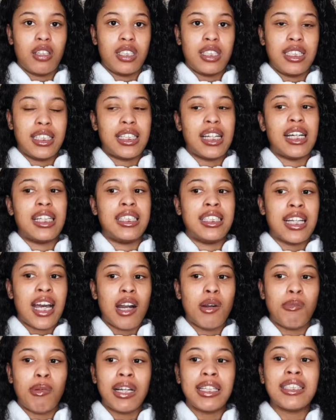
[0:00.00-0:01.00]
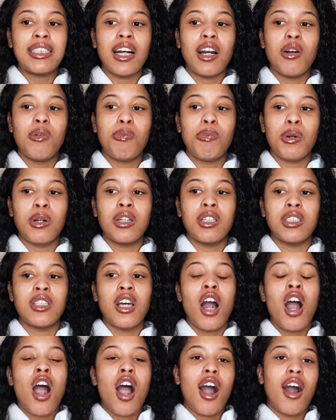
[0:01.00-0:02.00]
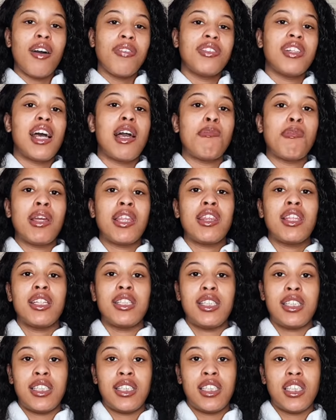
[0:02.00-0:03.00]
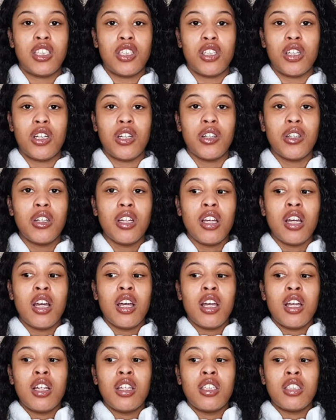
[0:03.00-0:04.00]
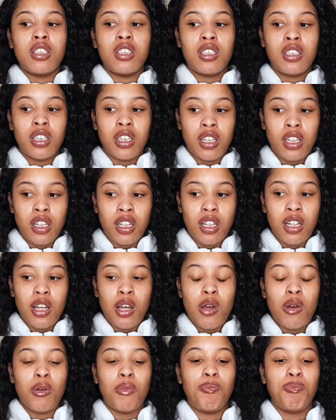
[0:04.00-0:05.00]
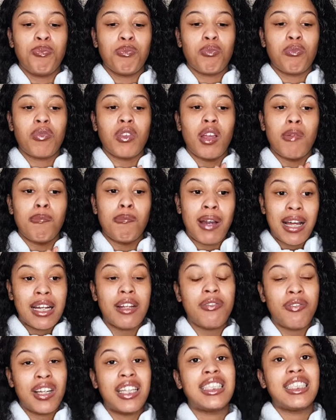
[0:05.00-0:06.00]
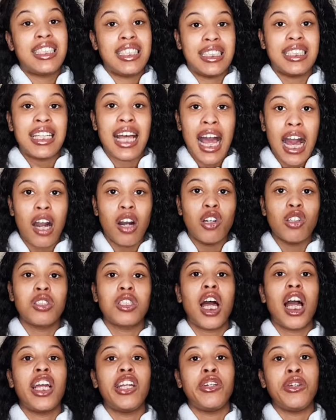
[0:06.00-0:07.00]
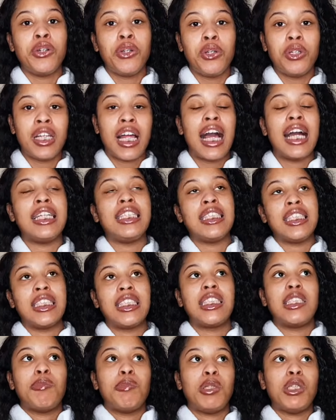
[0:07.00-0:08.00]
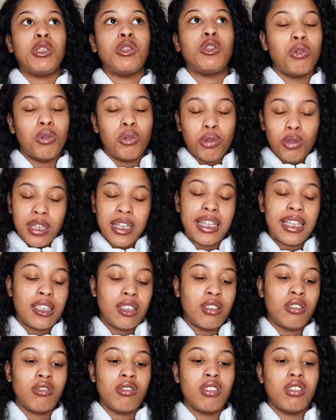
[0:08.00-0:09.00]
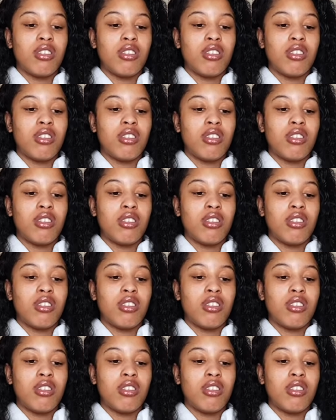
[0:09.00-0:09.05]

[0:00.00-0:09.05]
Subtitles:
did I doubt myself, because after I made the decision to manifest this house, I knew that I needed to be all in